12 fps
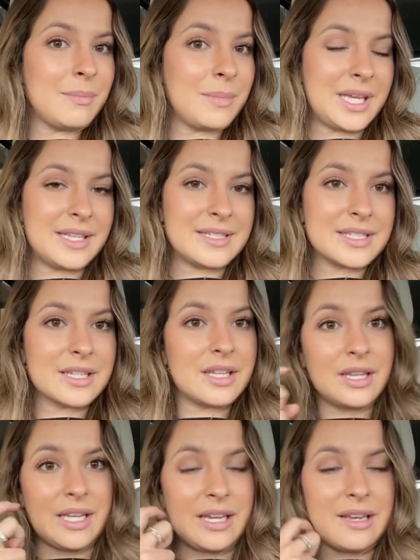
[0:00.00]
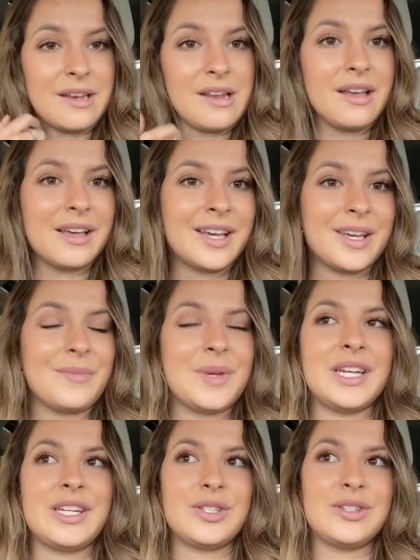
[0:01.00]
means clean, um,
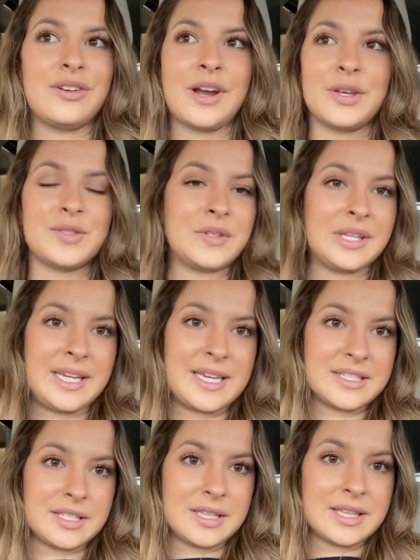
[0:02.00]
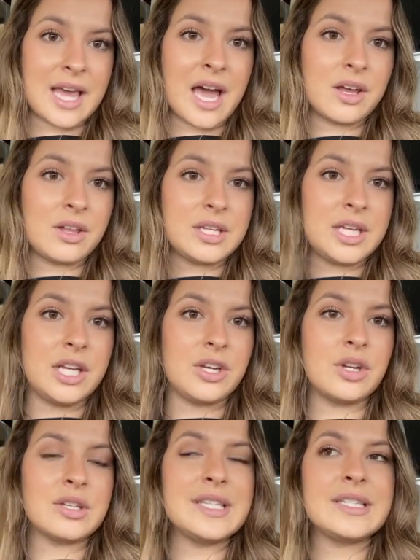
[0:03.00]
and if their house really isn't that clean,
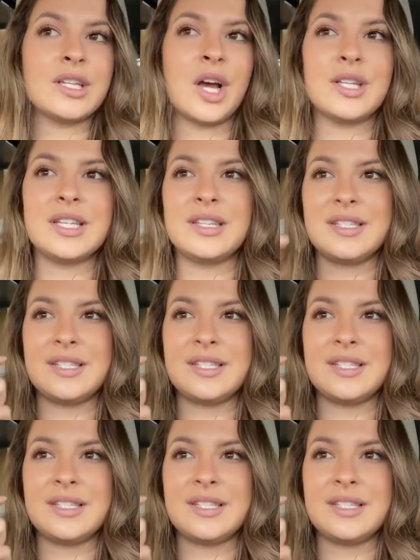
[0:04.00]
or at least not to the